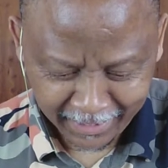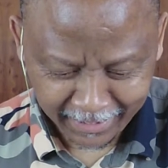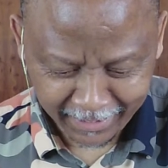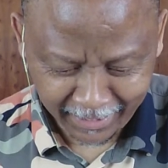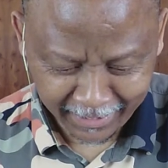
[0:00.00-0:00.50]

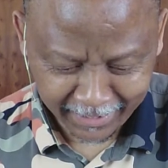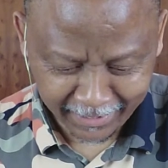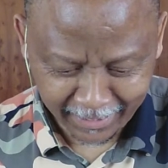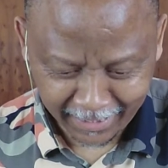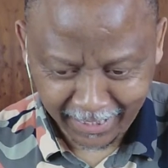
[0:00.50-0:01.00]
that
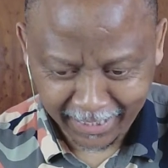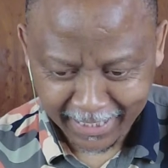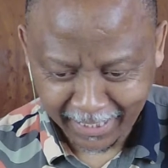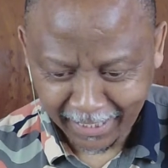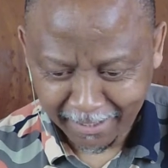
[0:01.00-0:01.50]
the
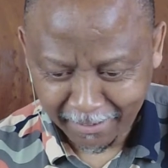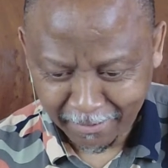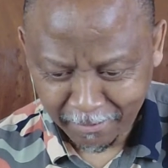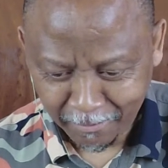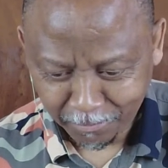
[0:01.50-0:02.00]
writer,
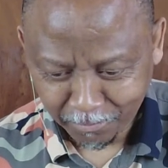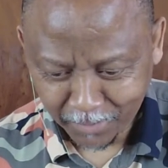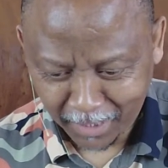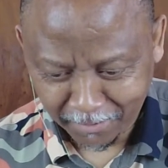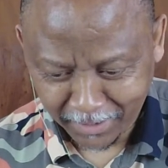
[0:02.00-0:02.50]

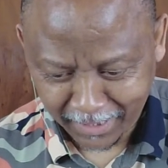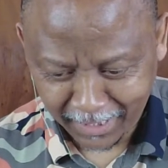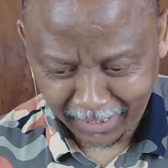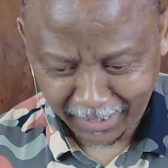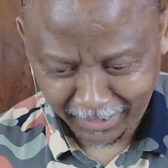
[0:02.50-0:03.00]
after
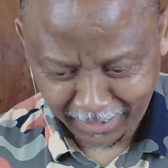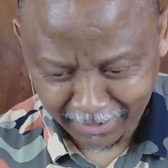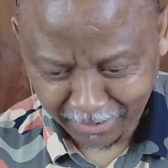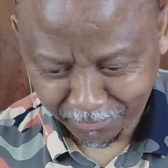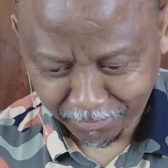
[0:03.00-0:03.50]
telling
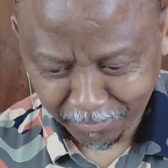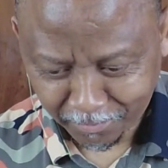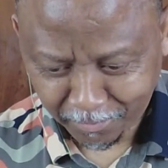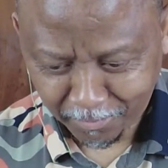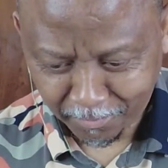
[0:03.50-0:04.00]
us
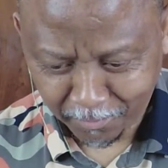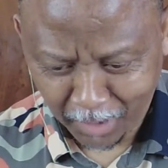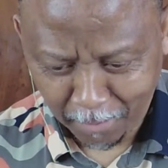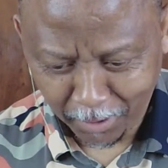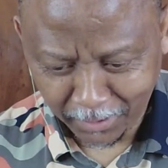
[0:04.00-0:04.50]

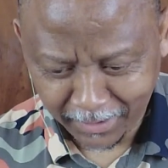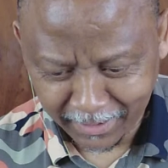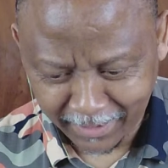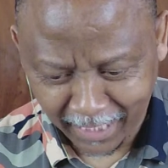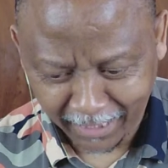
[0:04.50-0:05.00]
about this
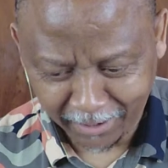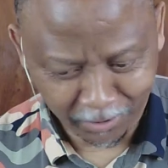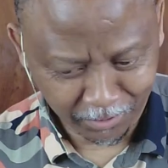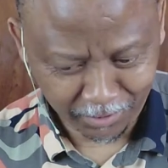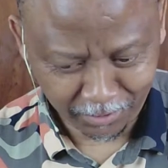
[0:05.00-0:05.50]

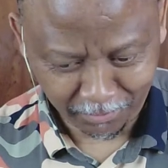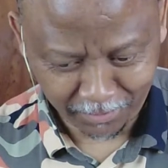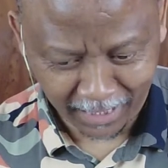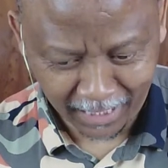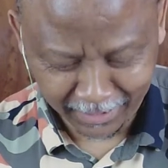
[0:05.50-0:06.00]
diagnosis of
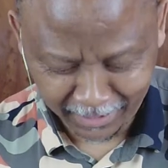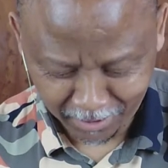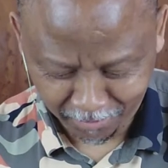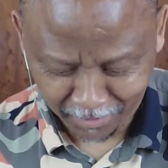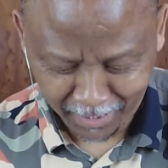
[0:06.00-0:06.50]
dullness
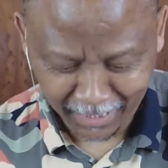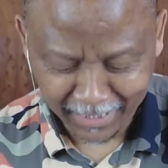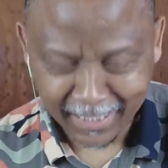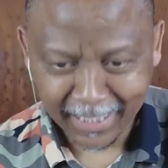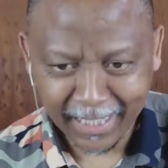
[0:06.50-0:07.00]
of
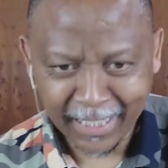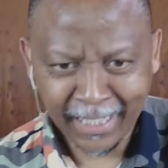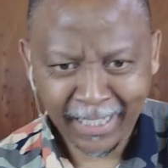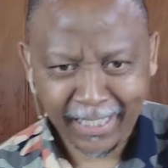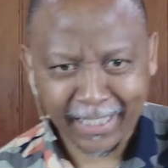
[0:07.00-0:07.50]
heart,
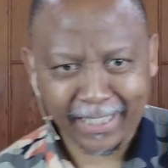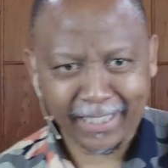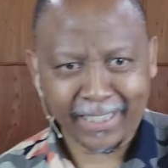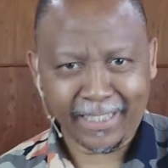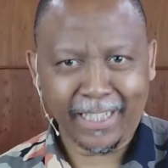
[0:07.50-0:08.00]

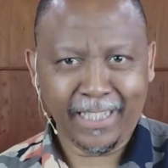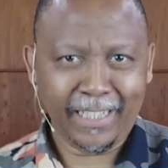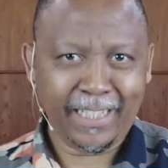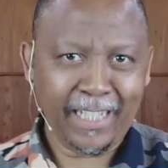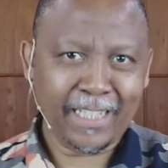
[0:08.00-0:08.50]
he really
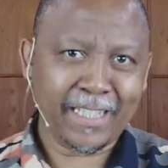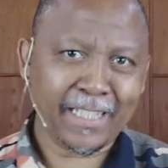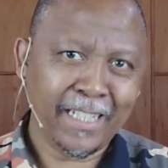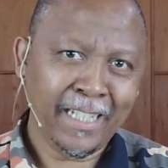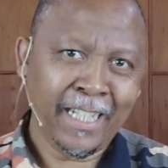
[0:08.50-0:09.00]
gets
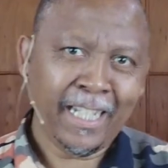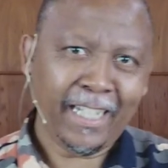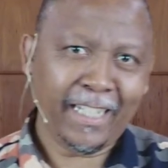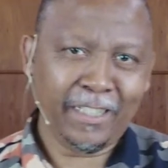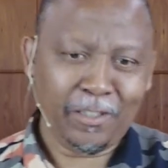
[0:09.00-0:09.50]

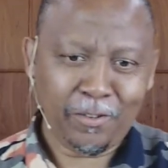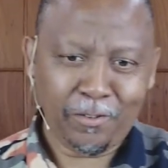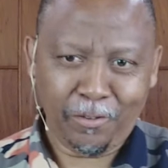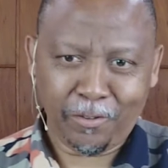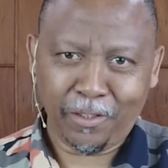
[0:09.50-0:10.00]

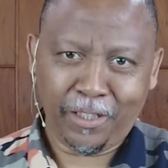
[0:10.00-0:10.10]
into